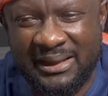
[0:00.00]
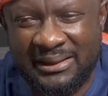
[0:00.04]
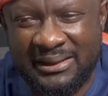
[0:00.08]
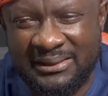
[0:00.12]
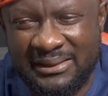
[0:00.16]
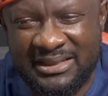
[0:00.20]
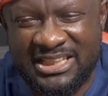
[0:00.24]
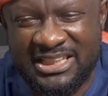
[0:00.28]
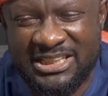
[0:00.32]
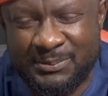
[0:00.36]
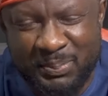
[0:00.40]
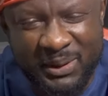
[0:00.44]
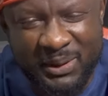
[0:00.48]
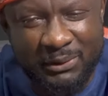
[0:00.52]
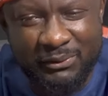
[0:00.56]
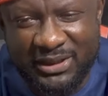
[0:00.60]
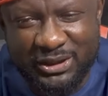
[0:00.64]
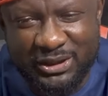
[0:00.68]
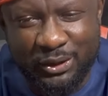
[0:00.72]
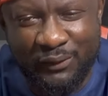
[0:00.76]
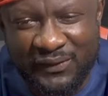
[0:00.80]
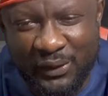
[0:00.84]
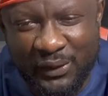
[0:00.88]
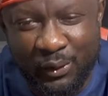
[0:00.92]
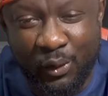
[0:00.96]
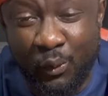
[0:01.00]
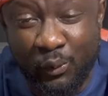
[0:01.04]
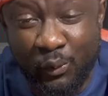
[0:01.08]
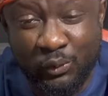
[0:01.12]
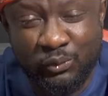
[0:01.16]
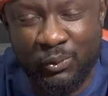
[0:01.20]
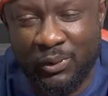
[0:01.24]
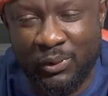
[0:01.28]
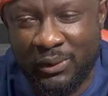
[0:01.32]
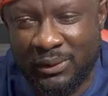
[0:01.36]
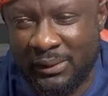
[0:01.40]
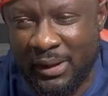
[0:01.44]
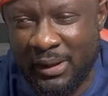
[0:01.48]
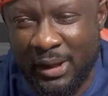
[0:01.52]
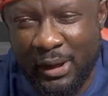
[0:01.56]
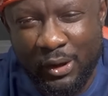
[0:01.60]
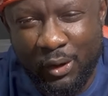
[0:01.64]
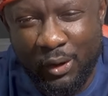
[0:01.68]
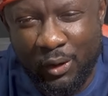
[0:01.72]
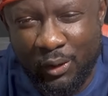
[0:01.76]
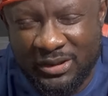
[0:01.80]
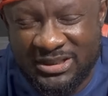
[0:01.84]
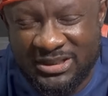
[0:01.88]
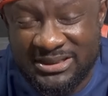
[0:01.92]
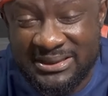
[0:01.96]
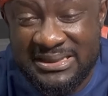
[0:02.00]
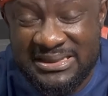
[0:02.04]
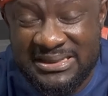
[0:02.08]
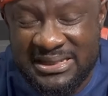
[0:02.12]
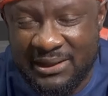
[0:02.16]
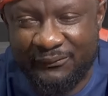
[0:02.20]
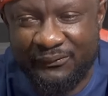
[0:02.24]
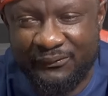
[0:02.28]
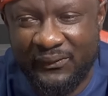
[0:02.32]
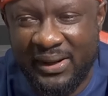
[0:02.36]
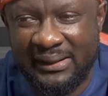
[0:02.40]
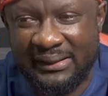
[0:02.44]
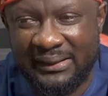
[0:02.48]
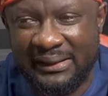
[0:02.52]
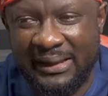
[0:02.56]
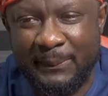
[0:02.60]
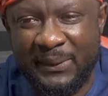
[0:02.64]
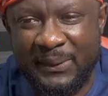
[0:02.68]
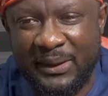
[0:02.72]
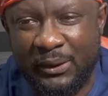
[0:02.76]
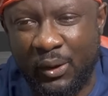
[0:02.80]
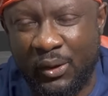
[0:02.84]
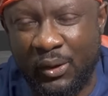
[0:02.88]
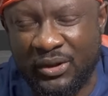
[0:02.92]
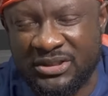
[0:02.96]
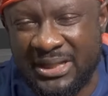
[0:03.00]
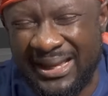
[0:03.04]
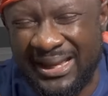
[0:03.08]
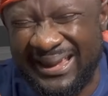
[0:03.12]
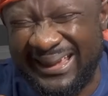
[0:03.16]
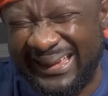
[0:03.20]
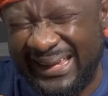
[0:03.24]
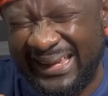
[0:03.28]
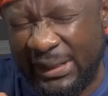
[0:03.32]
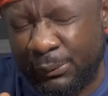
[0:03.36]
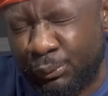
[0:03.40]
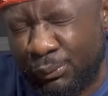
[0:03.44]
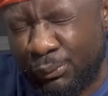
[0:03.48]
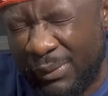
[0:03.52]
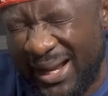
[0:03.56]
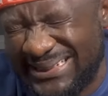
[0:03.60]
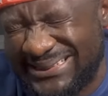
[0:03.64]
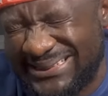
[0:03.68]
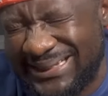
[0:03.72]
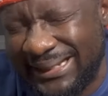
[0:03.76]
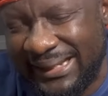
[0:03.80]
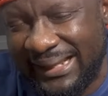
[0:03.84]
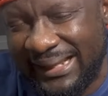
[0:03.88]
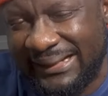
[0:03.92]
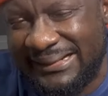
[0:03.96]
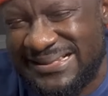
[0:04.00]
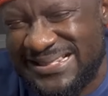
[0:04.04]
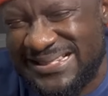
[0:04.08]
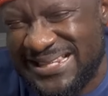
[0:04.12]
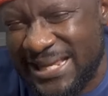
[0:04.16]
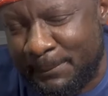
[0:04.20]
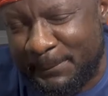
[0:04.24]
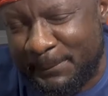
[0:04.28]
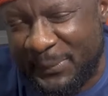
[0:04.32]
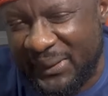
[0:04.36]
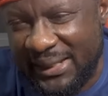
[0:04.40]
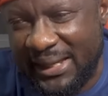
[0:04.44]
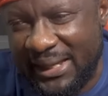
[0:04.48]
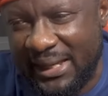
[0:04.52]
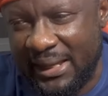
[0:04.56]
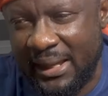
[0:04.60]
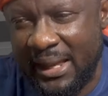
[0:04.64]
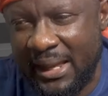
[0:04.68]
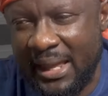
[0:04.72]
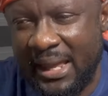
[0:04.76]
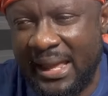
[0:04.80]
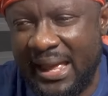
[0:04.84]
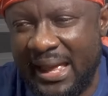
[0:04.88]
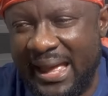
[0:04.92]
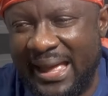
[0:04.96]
the, the spirit of the old one cuts differently because it resonates deeply